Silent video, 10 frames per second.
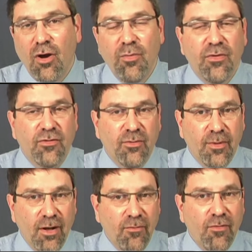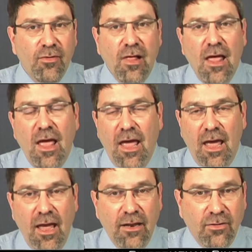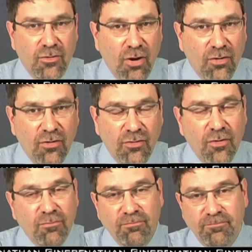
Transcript: Hope this has been helpful, and talk to you soon.